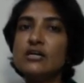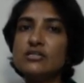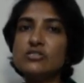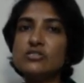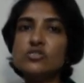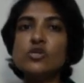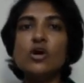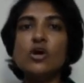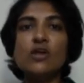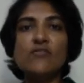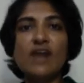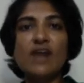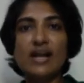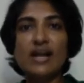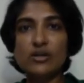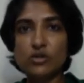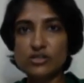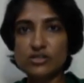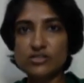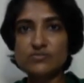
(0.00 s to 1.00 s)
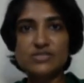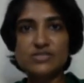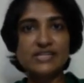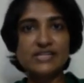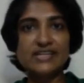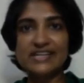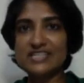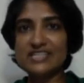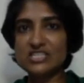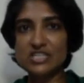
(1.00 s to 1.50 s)
solve algorithms and
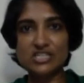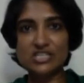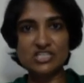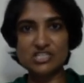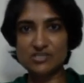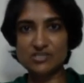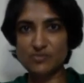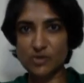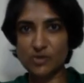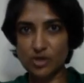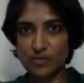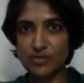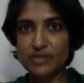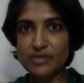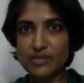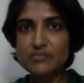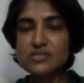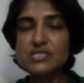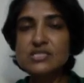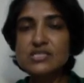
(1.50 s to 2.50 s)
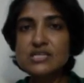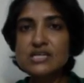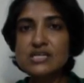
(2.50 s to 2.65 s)
data structures problems.